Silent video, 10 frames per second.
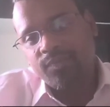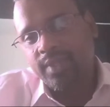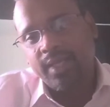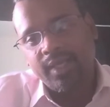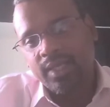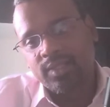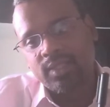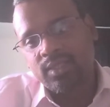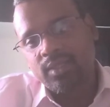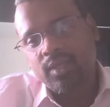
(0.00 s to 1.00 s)
then
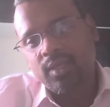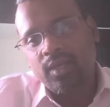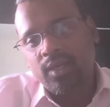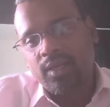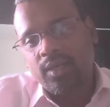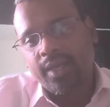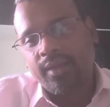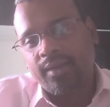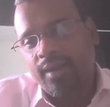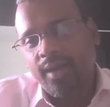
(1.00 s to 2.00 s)
yes,
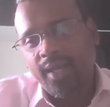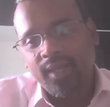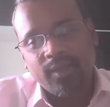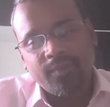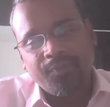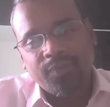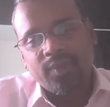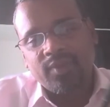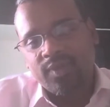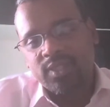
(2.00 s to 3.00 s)
in trending,
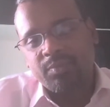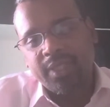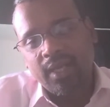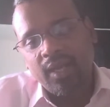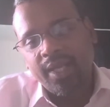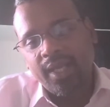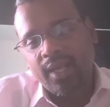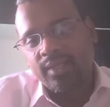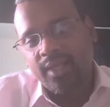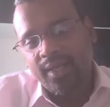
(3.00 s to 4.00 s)
first machine learning
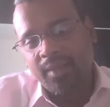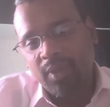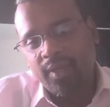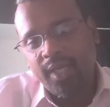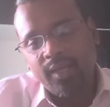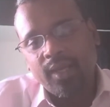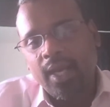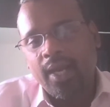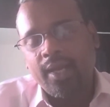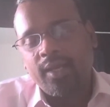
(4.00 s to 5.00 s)
and then deep learning,
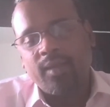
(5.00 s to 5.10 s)
and